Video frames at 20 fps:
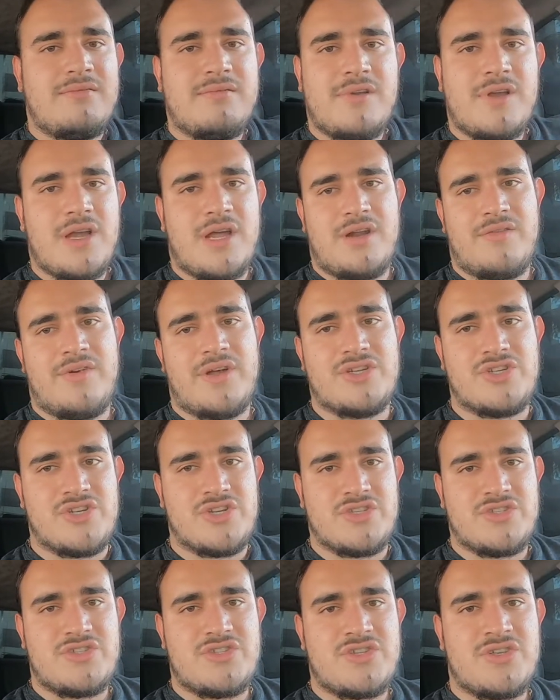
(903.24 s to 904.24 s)
kind of
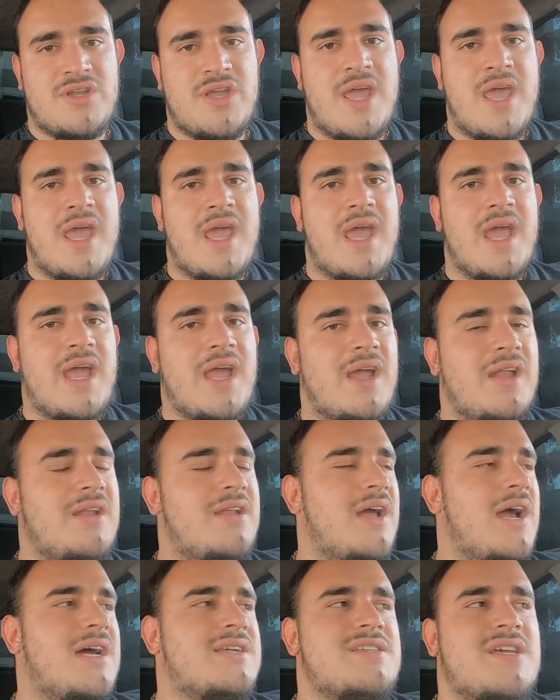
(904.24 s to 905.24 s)
engines. And
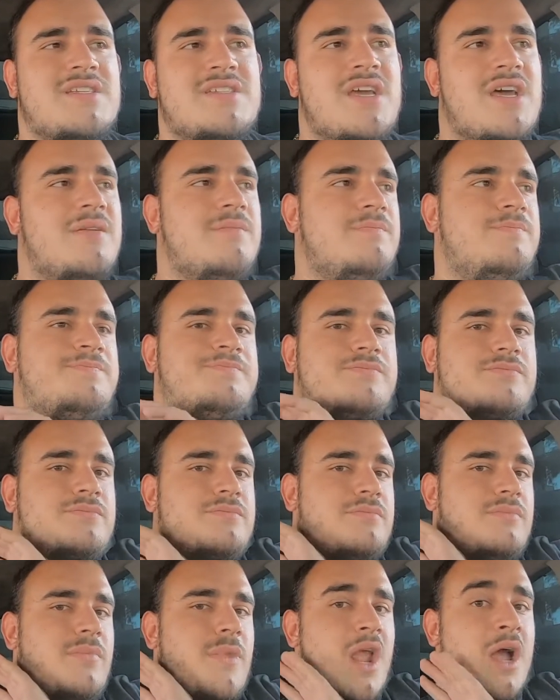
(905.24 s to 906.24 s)
as I said,
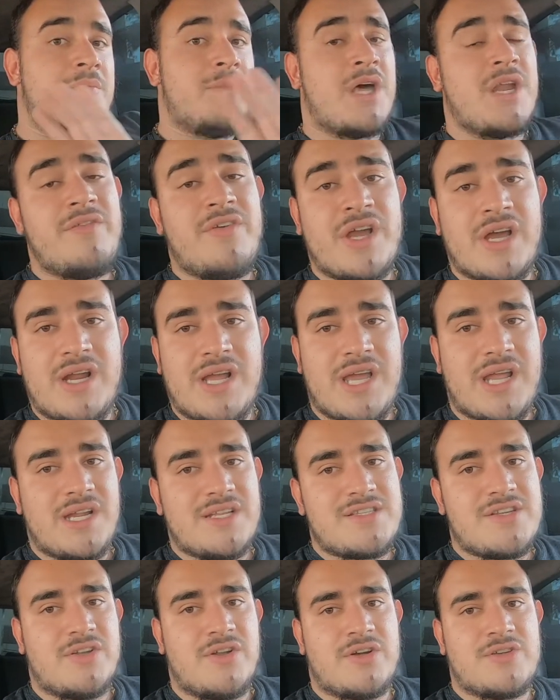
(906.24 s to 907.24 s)
I'm not even going to get
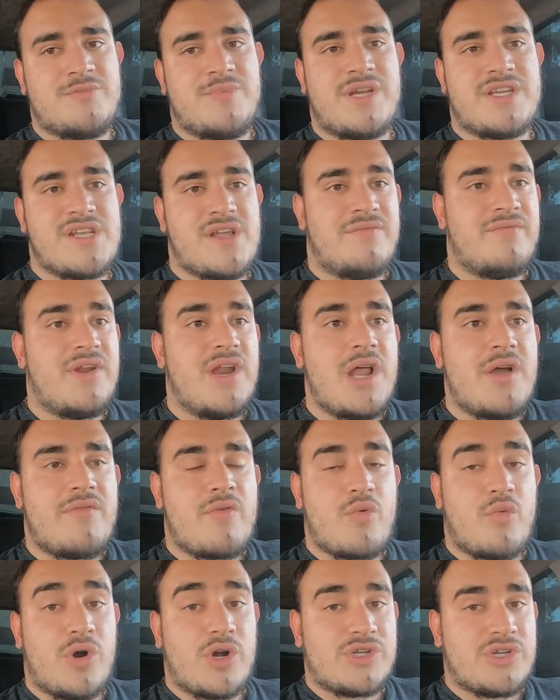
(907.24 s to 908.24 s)
into those because I've
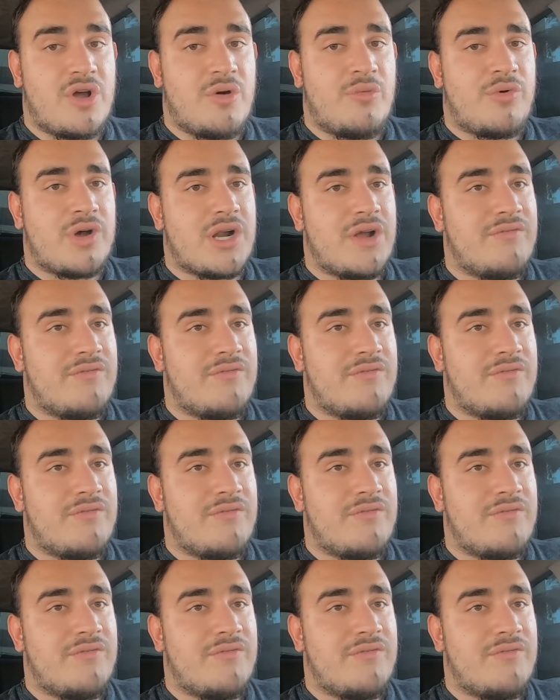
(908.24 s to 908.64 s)
never worked on one.